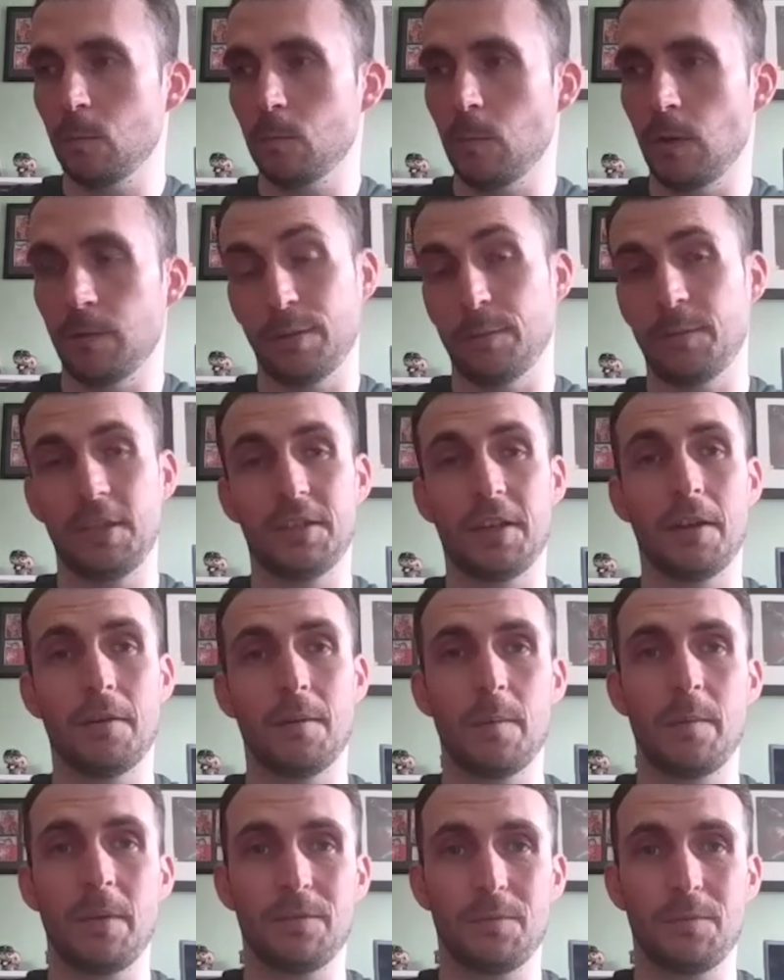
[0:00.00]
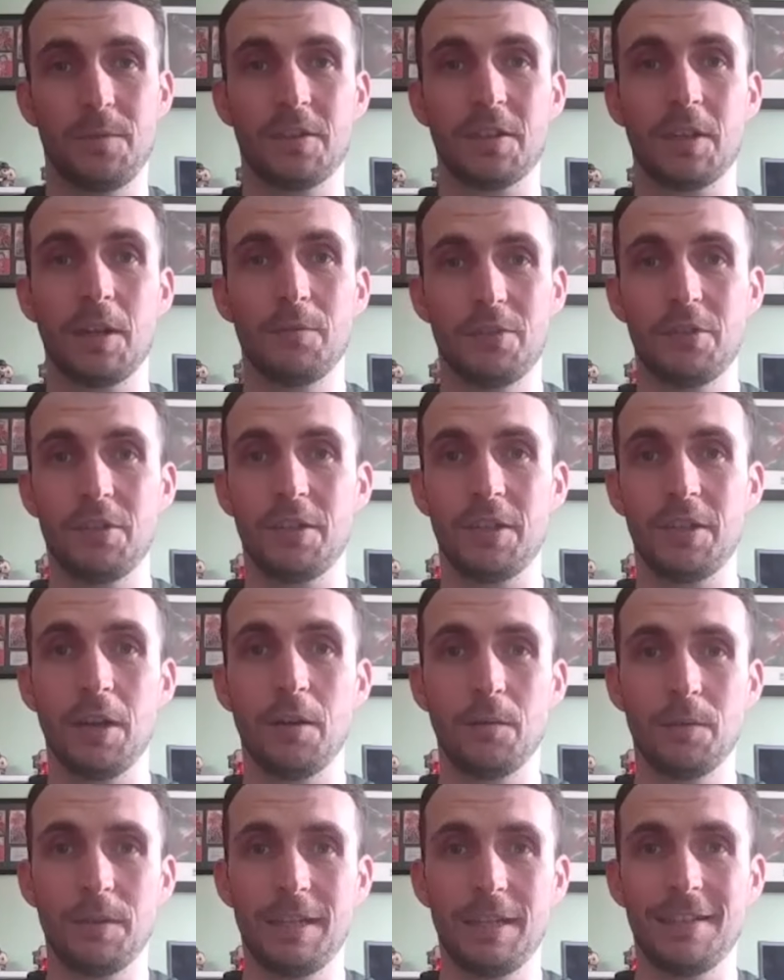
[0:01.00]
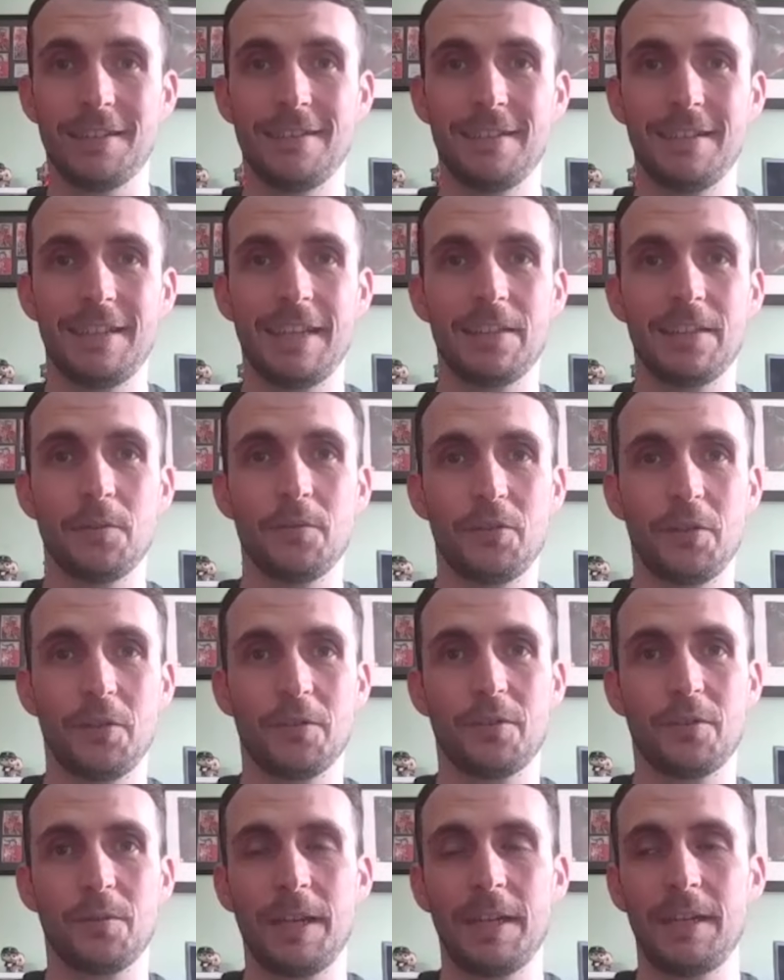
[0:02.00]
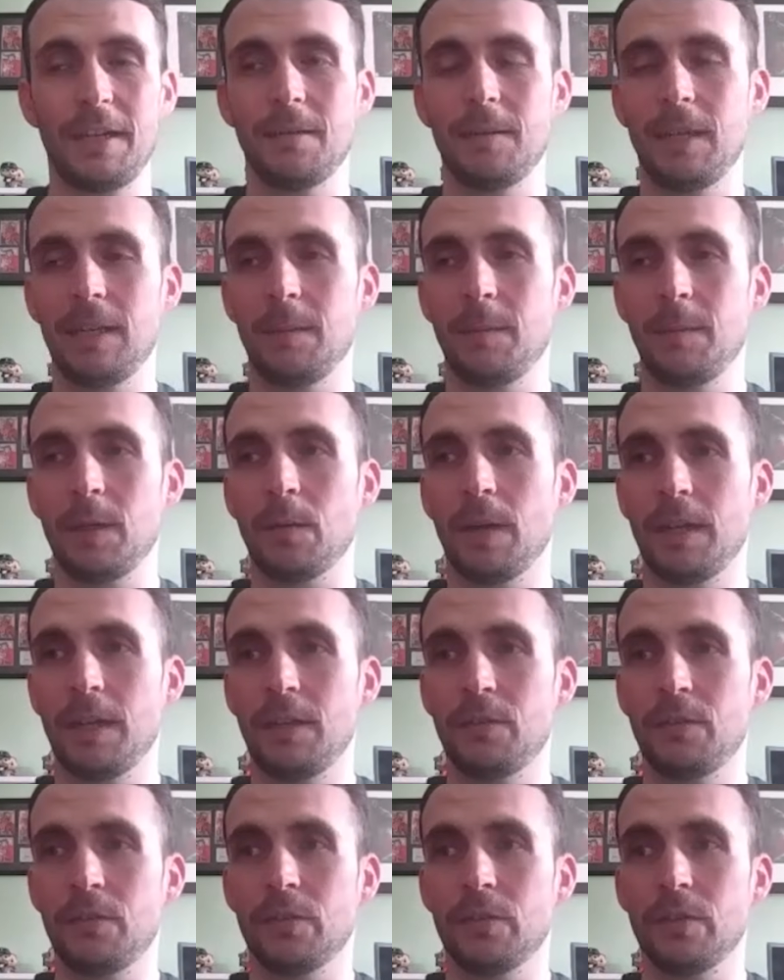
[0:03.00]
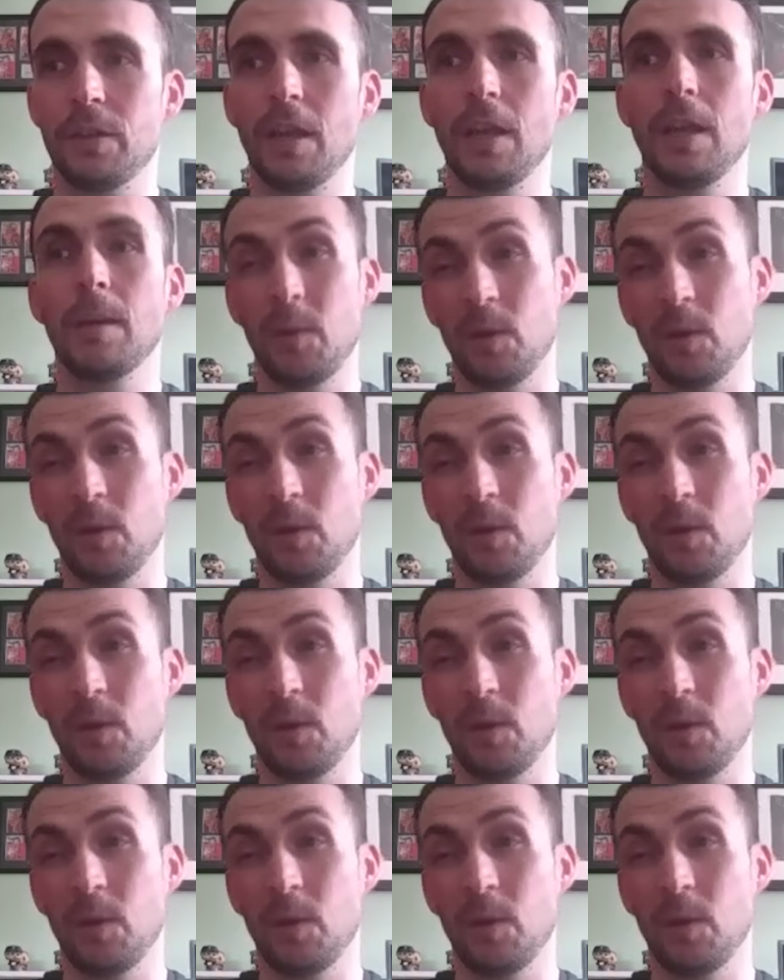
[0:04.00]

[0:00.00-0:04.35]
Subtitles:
obviously, when he's higher up the pitch, when he's closest to the goal and he can get those shots away, he can be quite a nuisance.